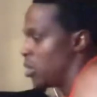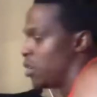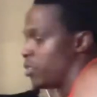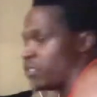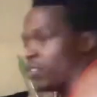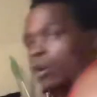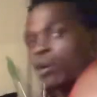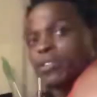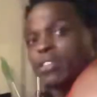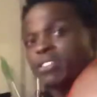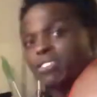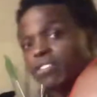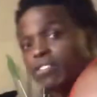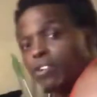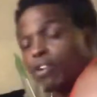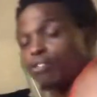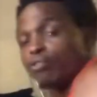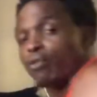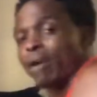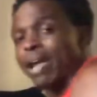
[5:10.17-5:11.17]
So this is
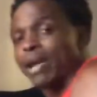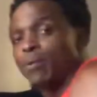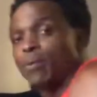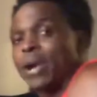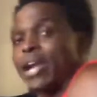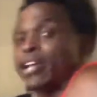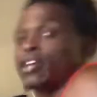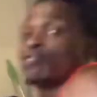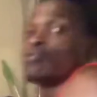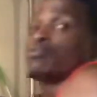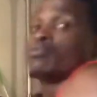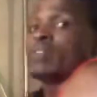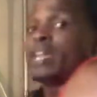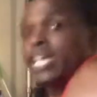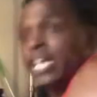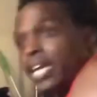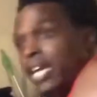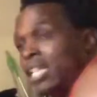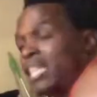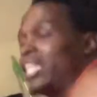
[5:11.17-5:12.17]
a great way to
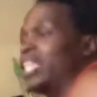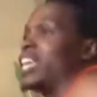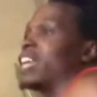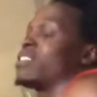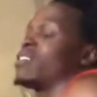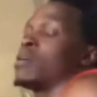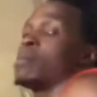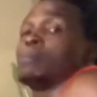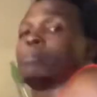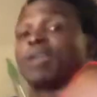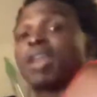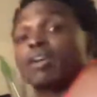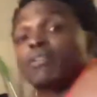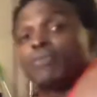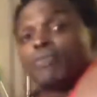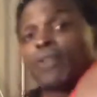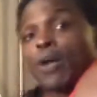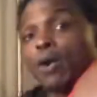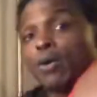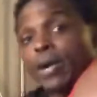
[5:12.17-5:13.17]
really get some blood
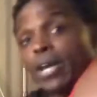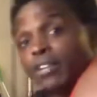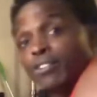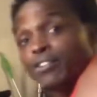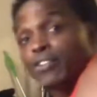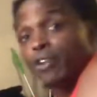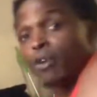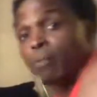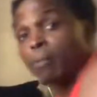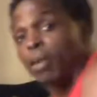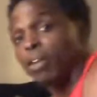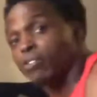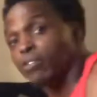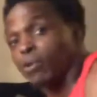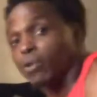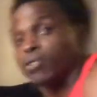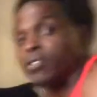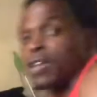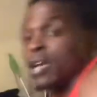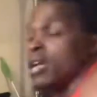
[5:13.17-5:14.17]
flow into your
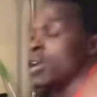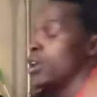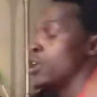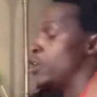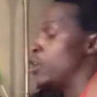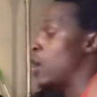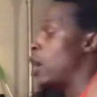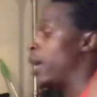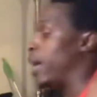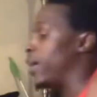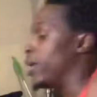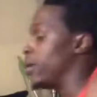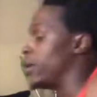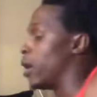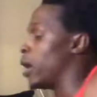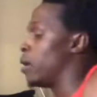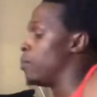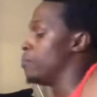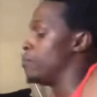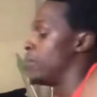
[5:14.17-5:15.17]
muscles. Now, and
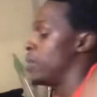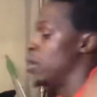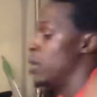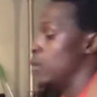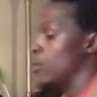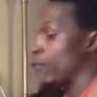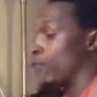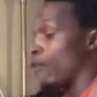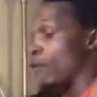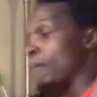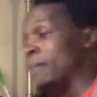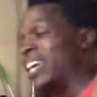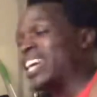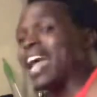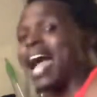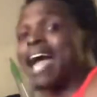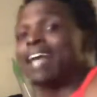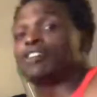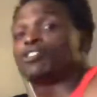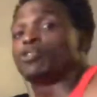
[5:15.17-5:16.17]
for me,
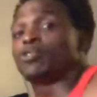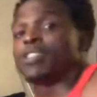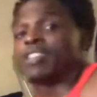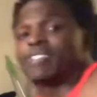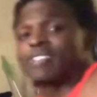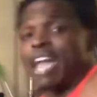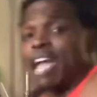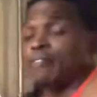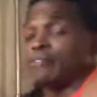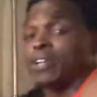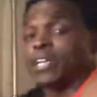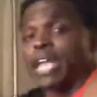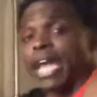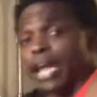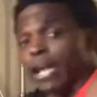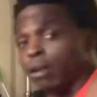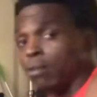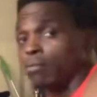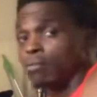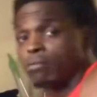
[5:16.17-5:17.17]
I do this every
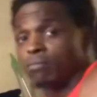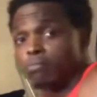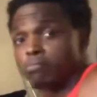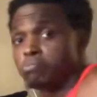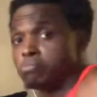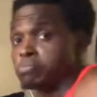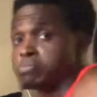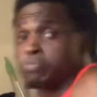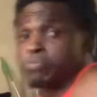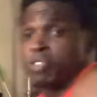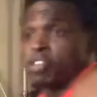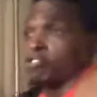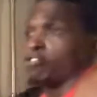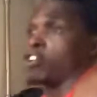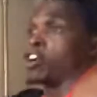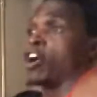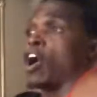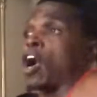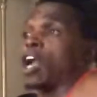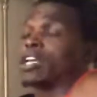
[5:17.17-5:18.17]
day,
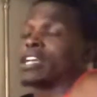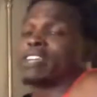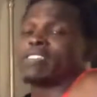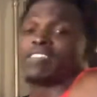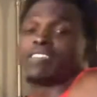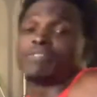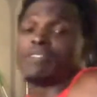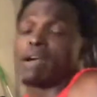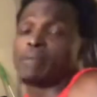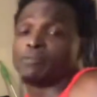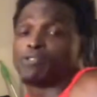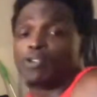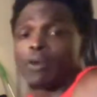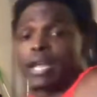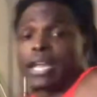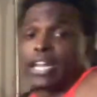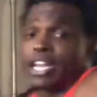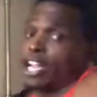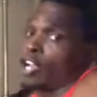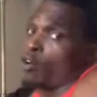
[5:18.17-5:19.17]
regardless if I'm
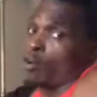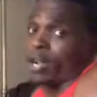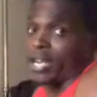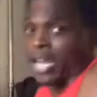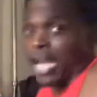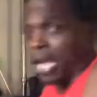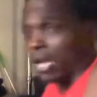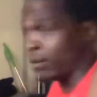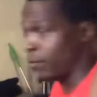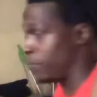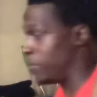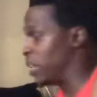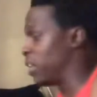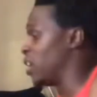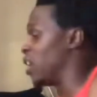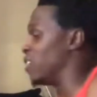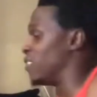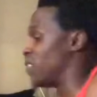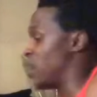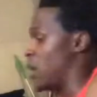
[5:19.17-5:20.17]
training or not.
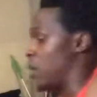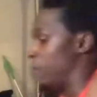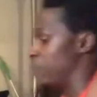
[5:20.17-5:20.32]
Because